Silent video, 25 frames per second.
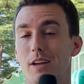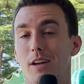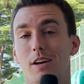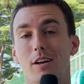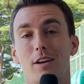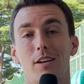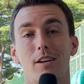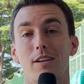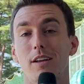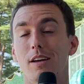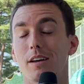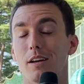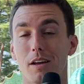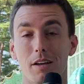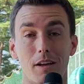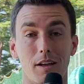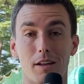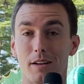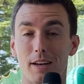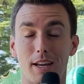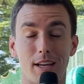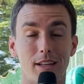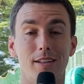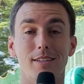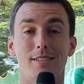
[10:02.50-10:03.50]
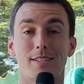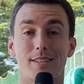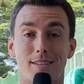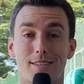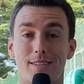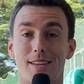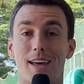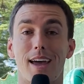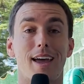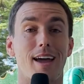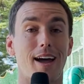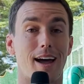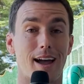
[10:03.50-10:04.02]
good. Needless to
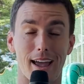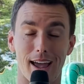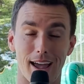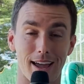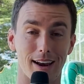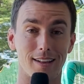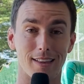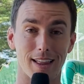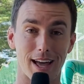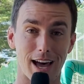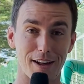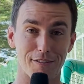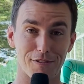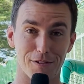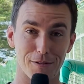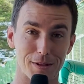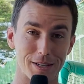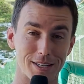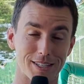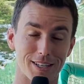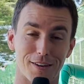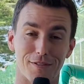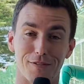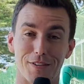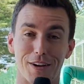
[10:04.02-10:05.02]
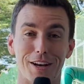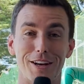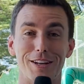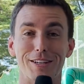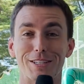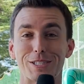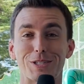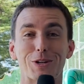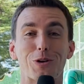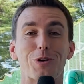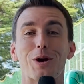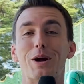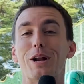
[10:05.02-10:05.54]
say, I ate a lot from this
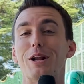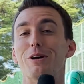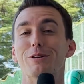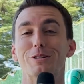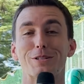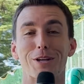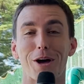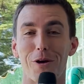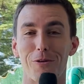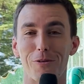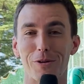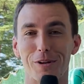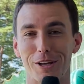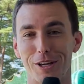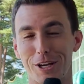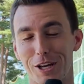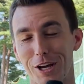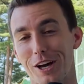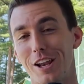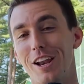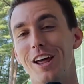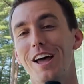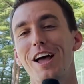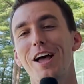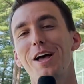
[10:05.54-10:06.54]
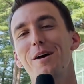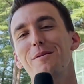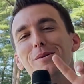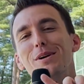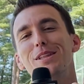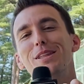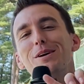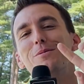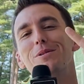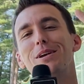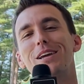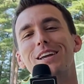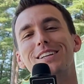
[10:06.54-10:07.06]
convenience store, and it was all really good. But
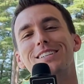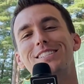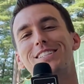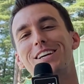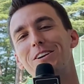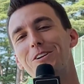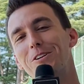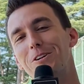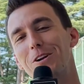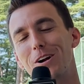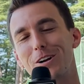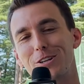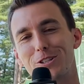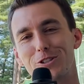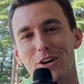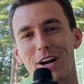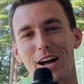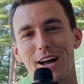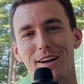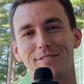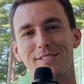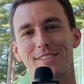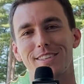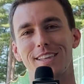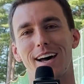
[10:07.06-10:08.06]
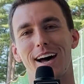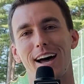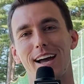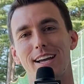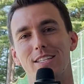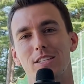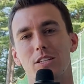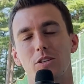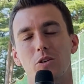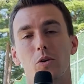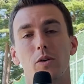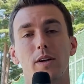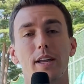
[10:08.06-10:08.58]
then we continued our drive to the high
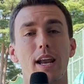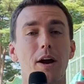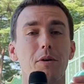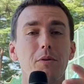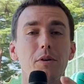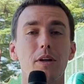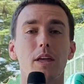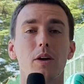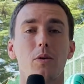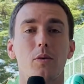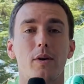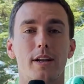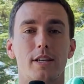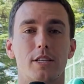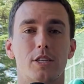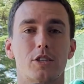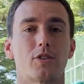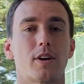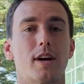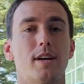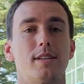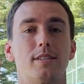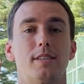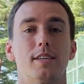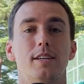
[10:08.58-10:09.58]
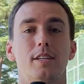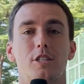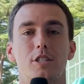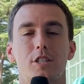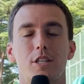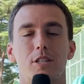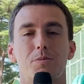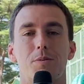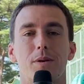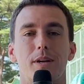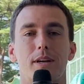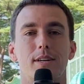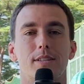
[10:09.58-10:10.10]
school, and I really want to stress this
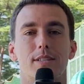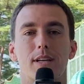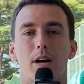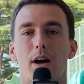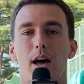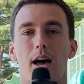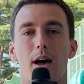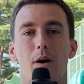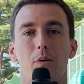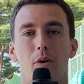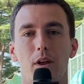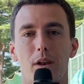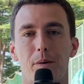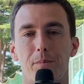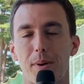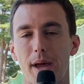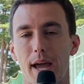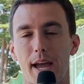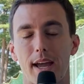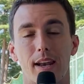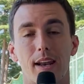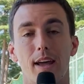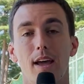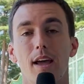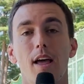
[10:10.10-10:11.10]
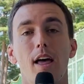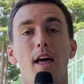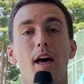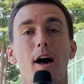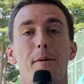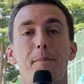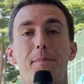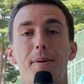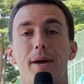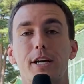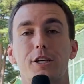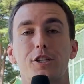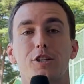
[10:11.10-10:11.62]
just because I want to paint a
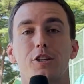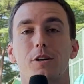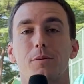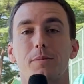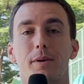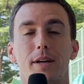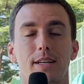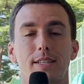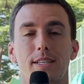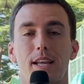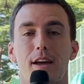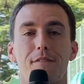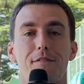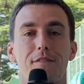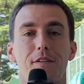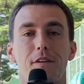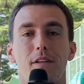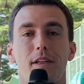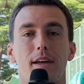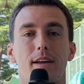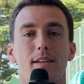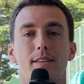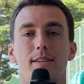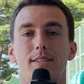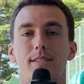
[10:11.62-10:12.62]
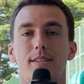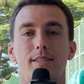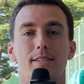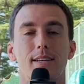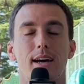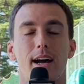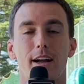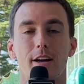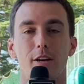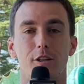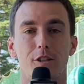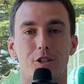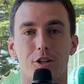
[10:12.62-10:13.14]
picture, because I feel like this
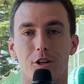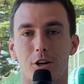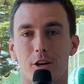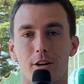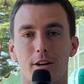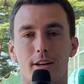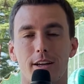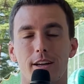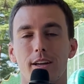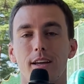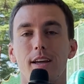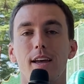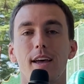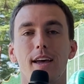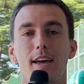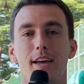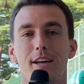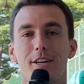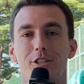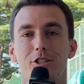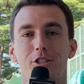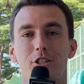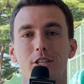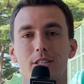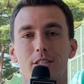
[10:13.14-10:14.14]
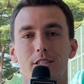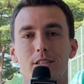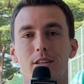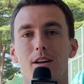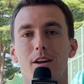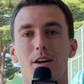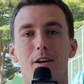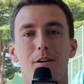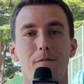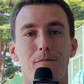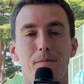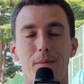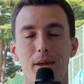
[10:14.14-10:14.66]
entire journey is just
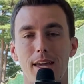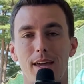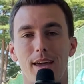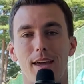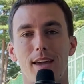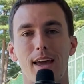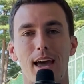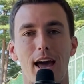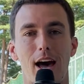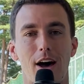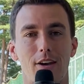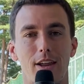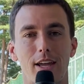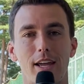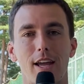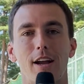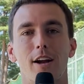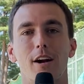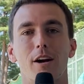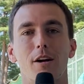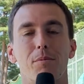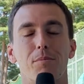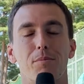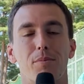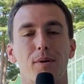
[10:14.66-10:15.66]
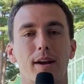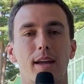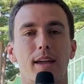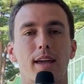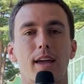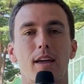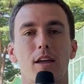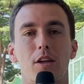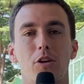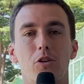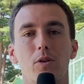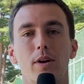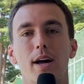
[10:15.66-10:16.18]
me out here
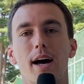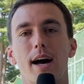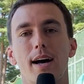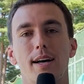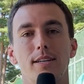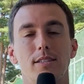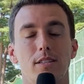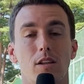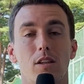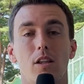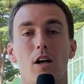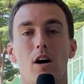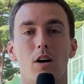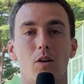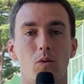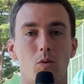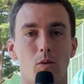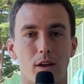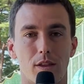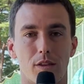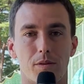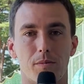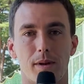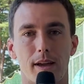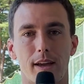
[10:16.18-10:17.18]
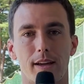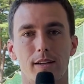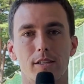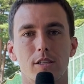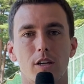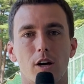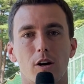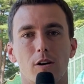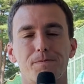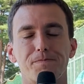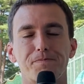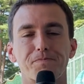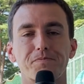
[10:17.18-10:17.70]
bringing you guys along with me.
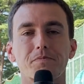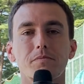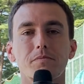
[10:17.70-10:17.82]
So